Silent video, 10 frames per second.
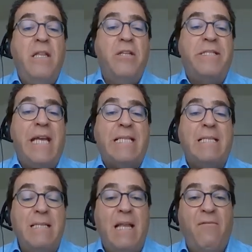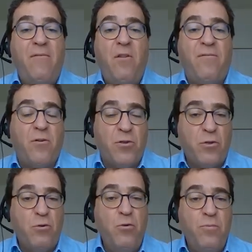The debt level of
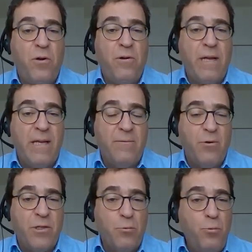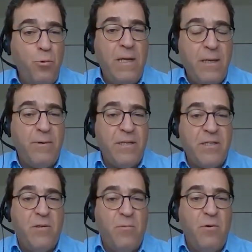consumer, it was really
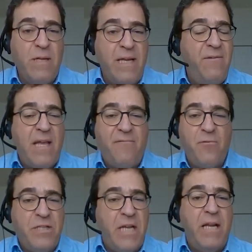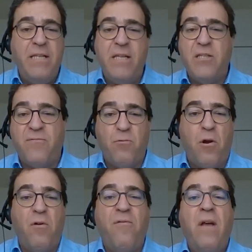reasonable, even after 10 years of
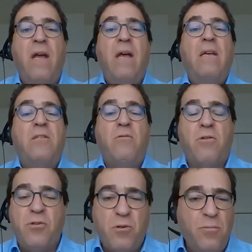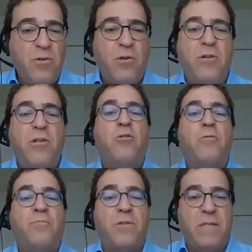growth. So consumers are in a
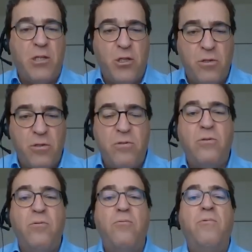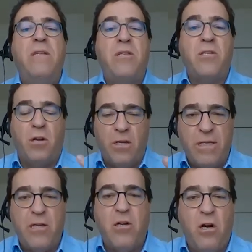good position to restart
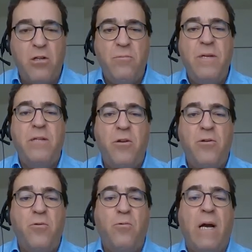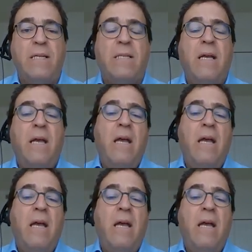the economy in the U.S.